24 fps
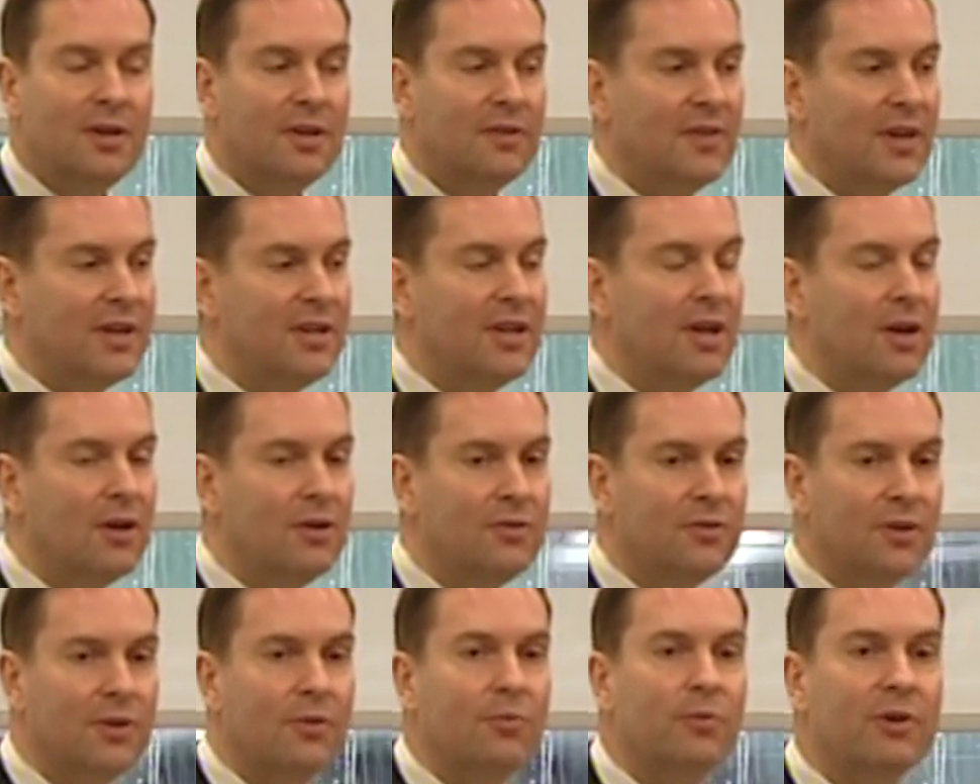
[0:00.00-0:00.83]
They
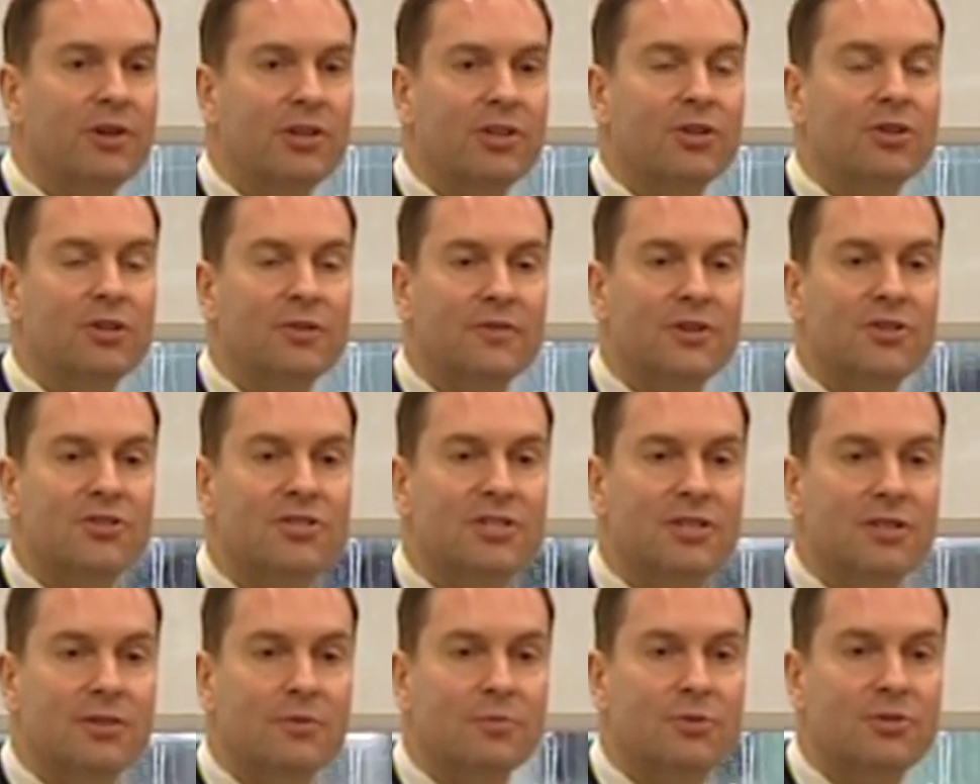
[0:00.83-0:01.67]
know that we're a
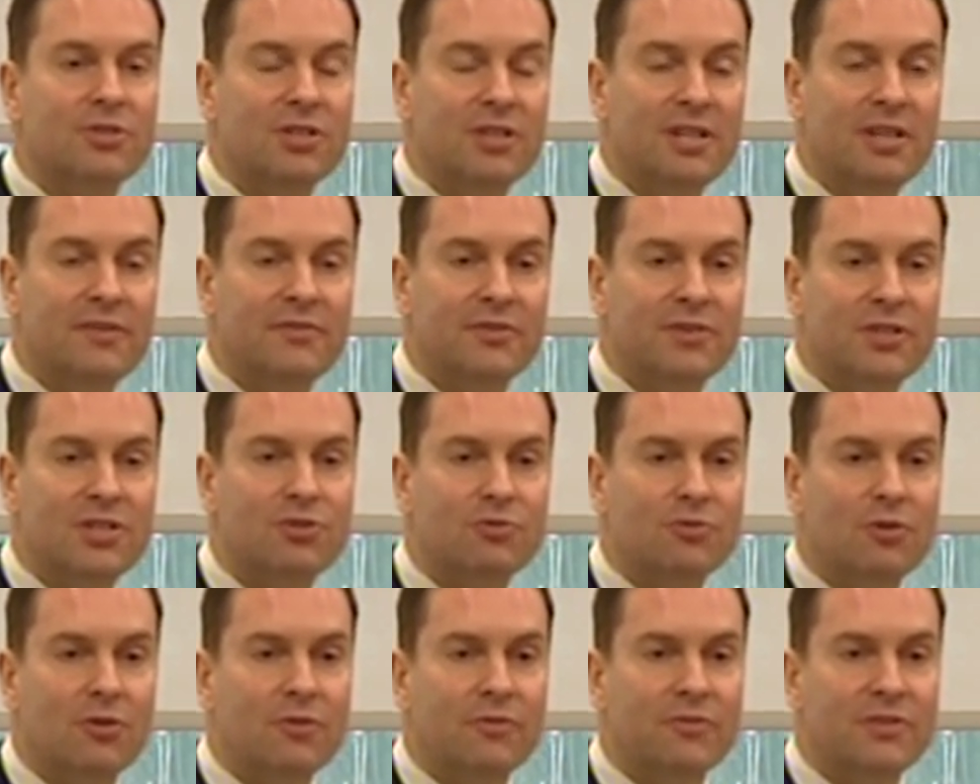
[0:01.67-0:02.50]
university that will deliver
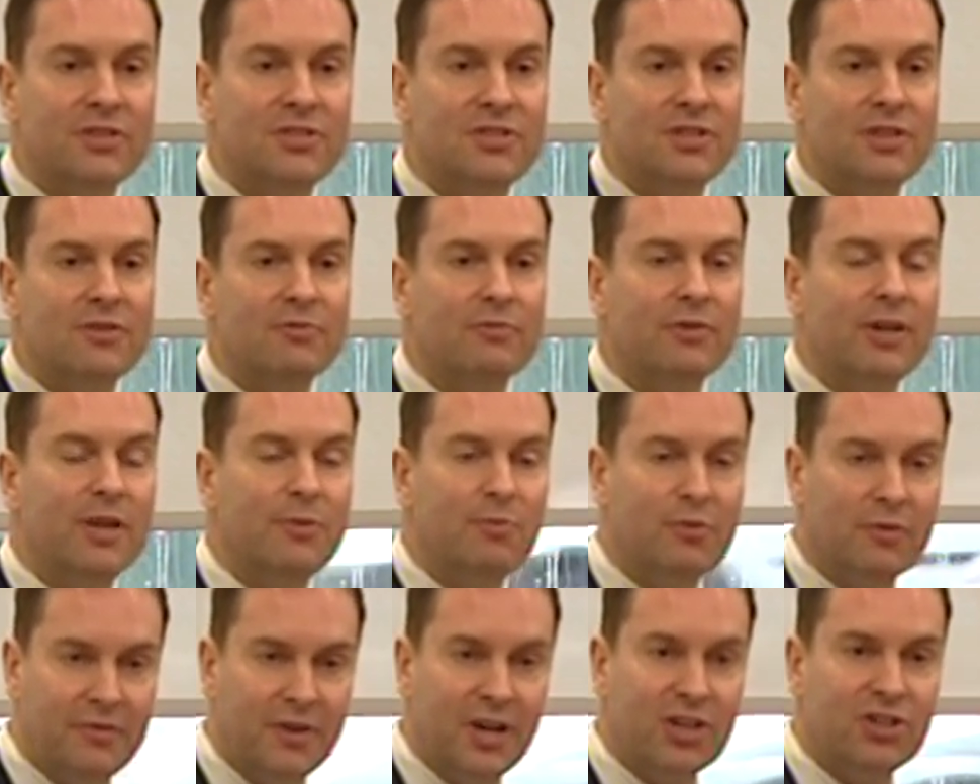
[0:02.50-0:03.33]
this royal visit really
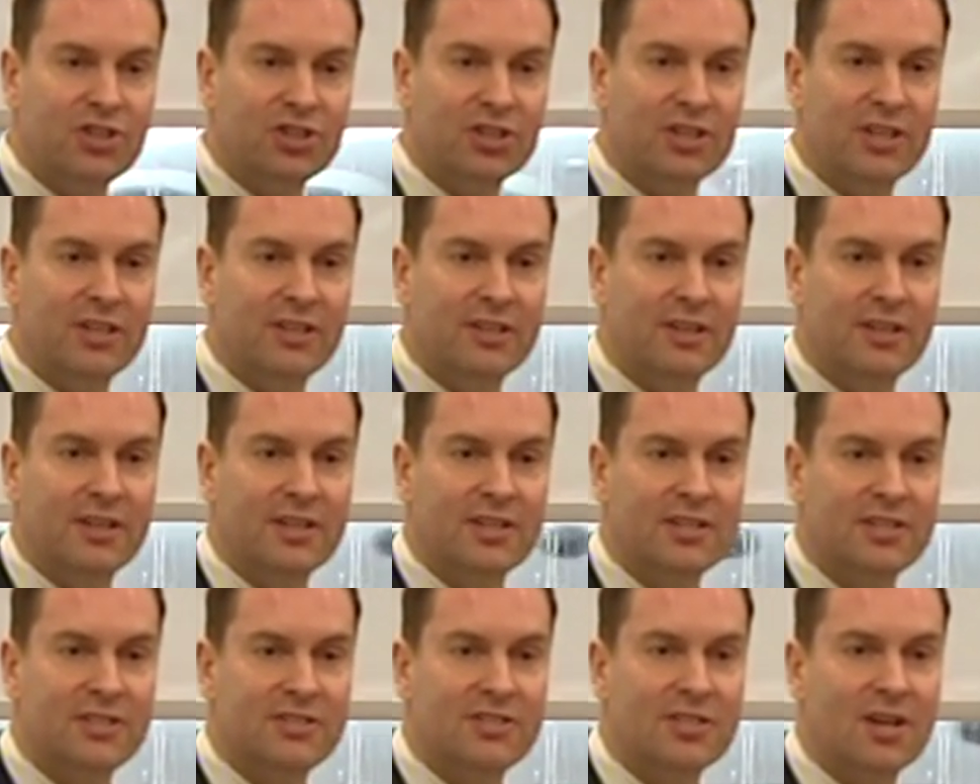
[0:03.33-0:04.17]
professionally in an
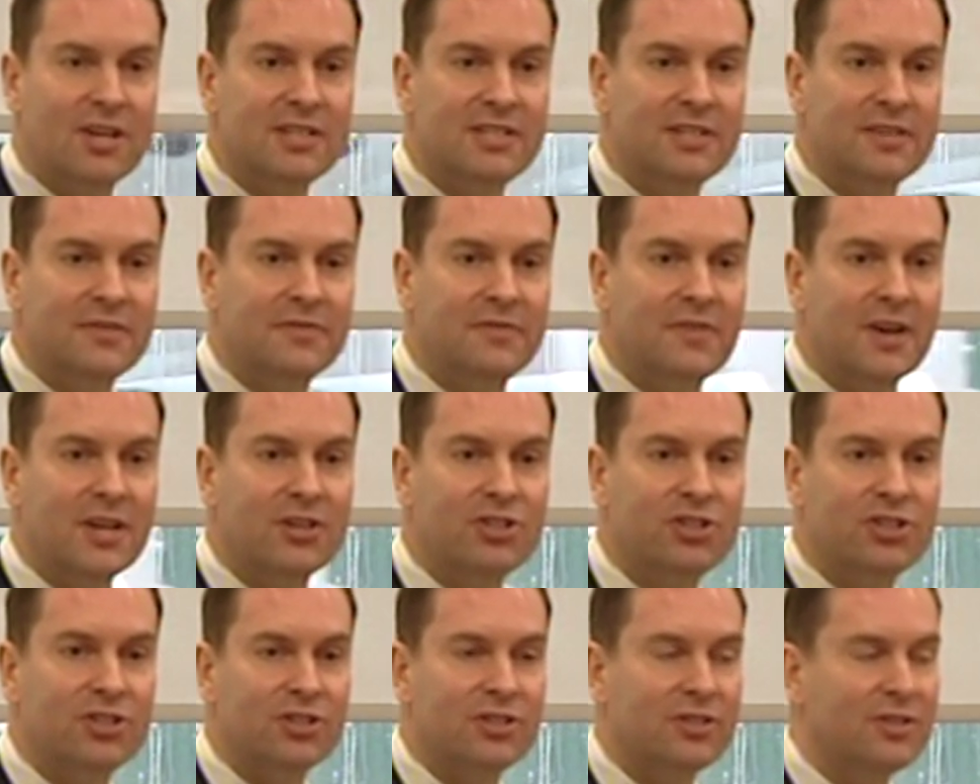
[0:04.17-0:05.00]
exciting
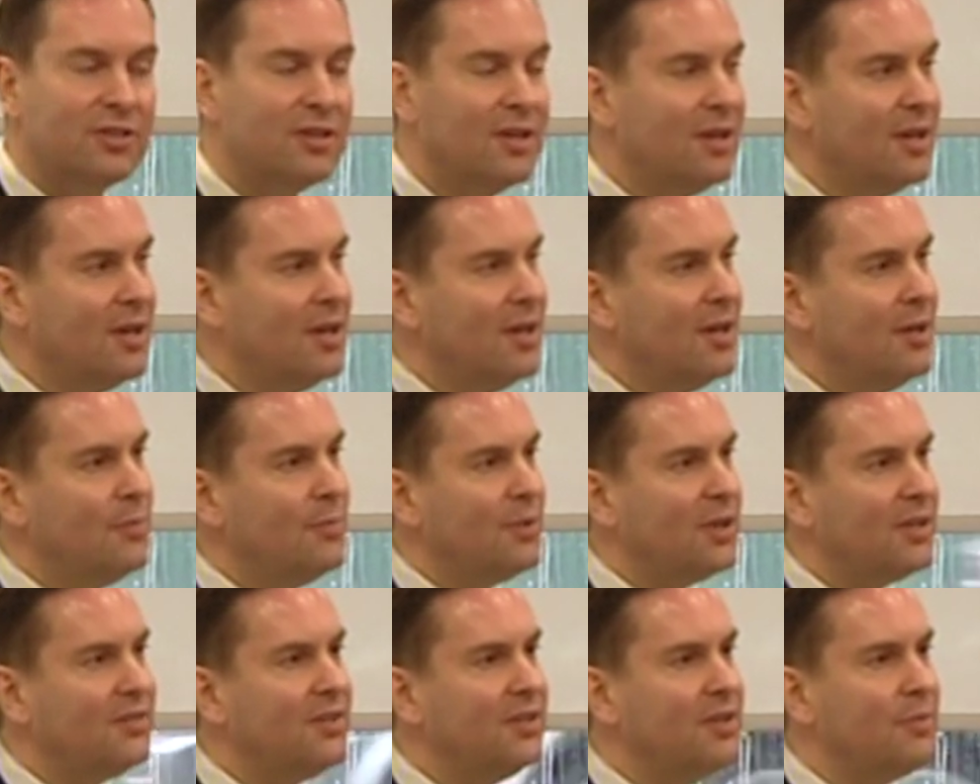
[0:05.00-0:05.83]
fashion.
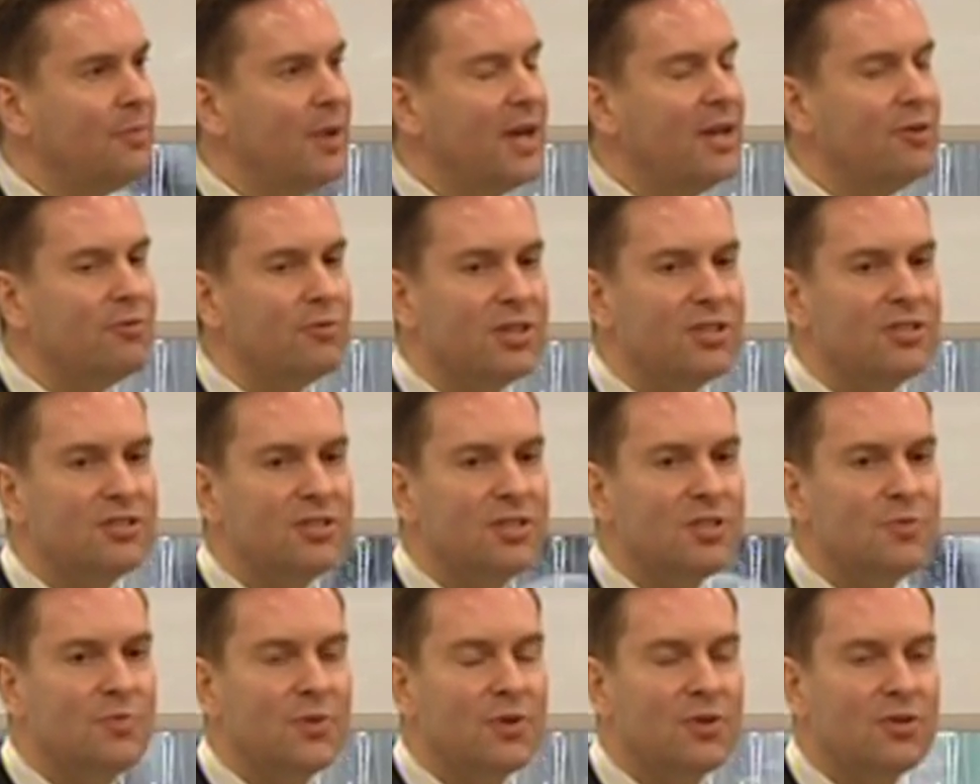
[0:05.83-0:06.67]
But I think the main reason
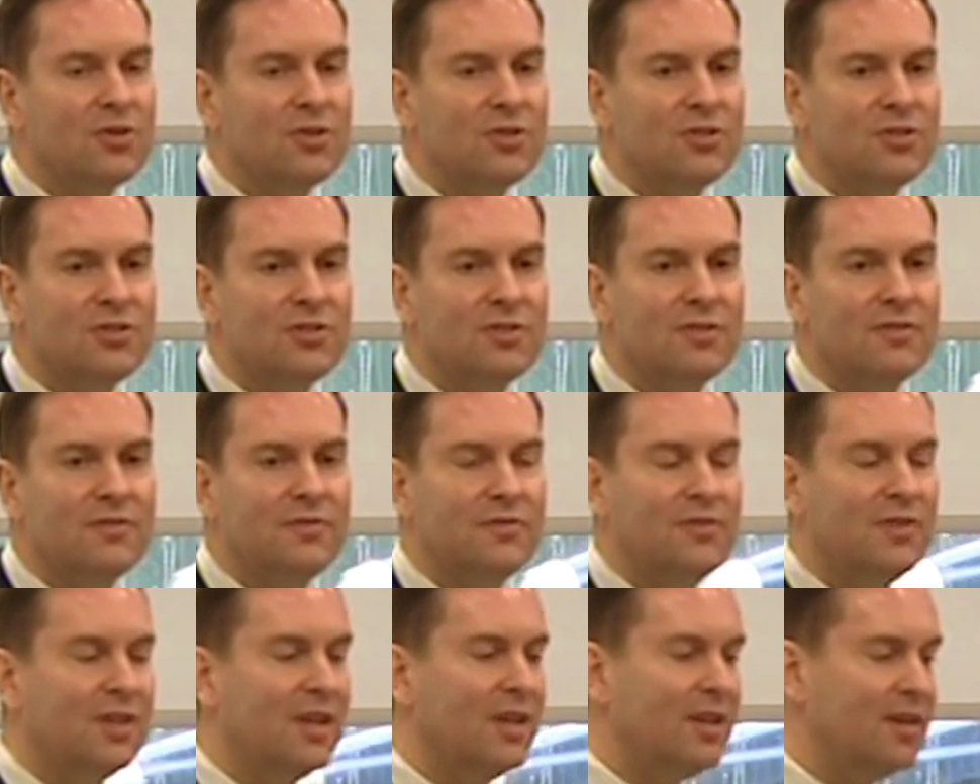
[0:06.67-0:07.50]
is because of
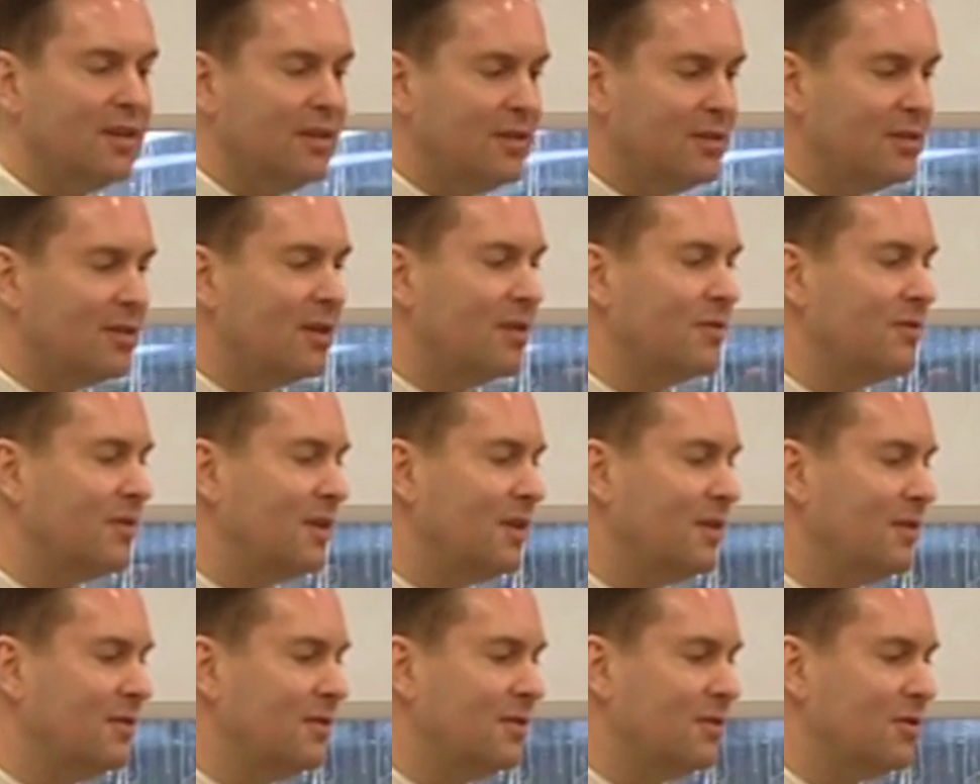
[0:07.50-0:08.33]

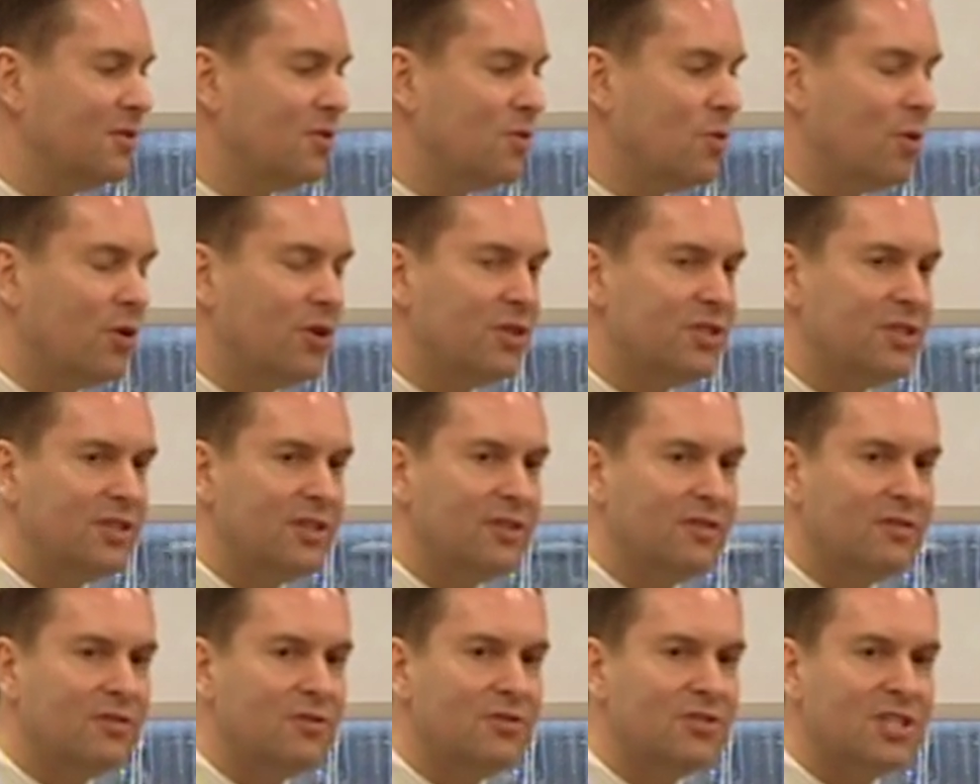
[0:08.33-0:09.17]
the quality and
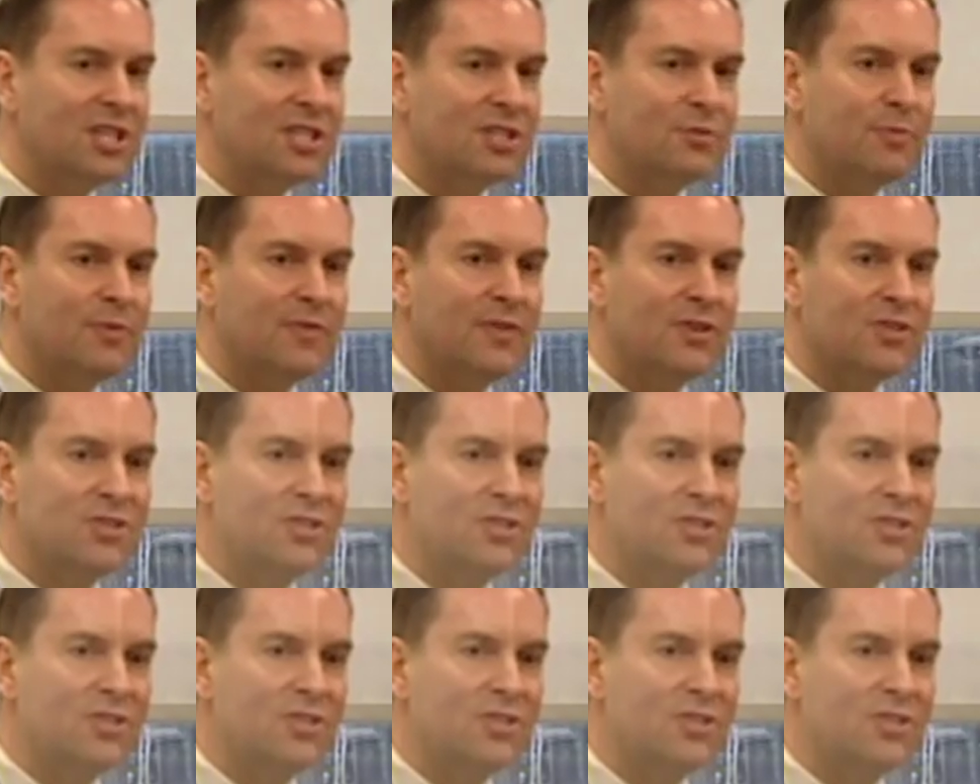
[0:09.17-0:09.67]
enthusiasm of our